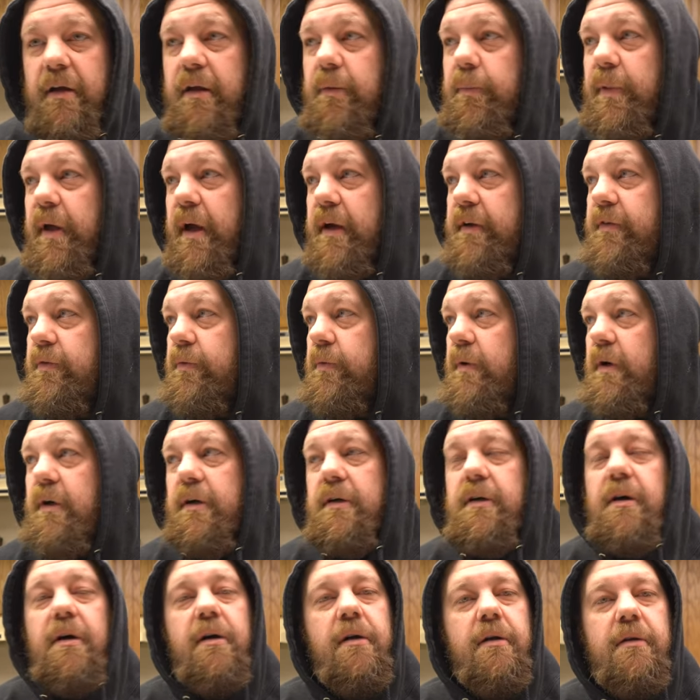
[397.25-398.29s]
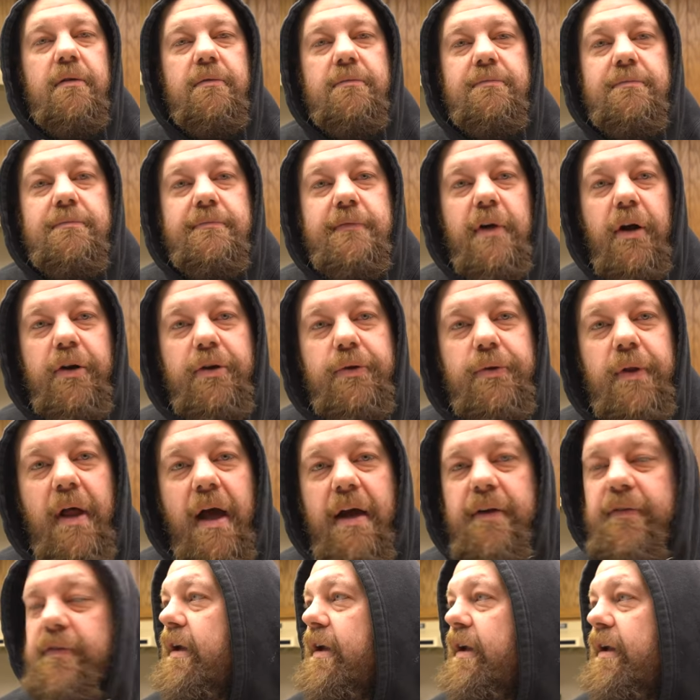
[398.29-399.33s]
get back to work on our new
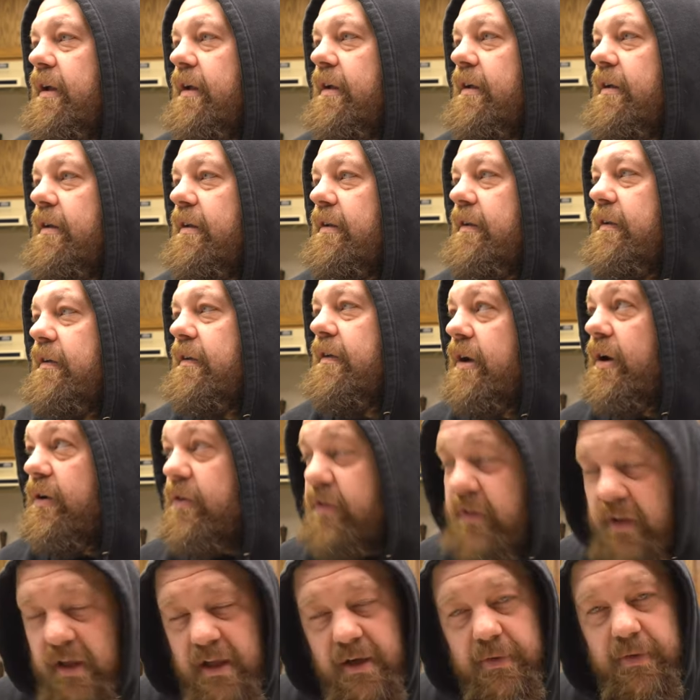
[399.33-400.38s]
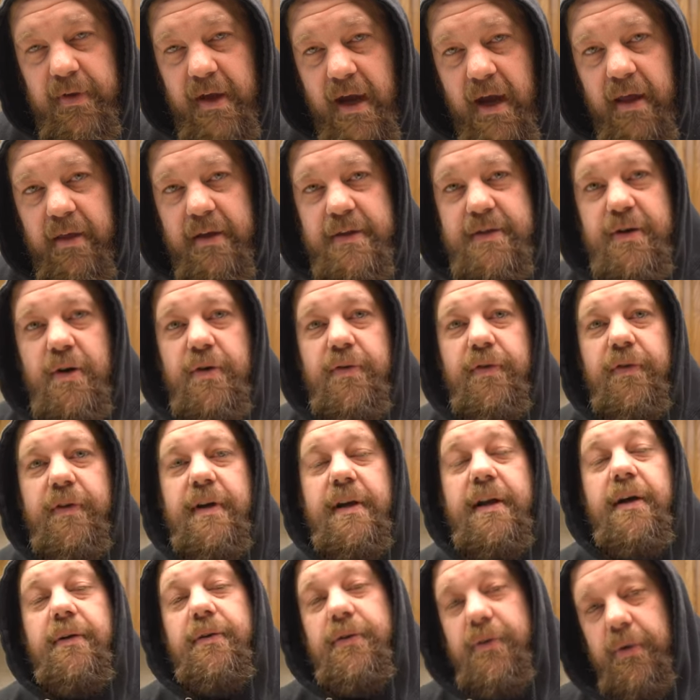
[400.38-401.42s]
life and go skiing with Alex, hopefully
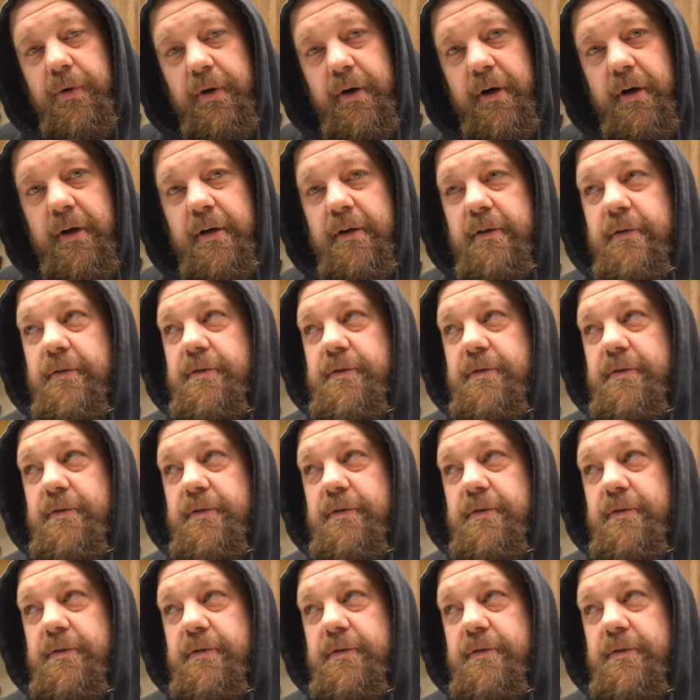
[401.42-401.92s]
at Eldora,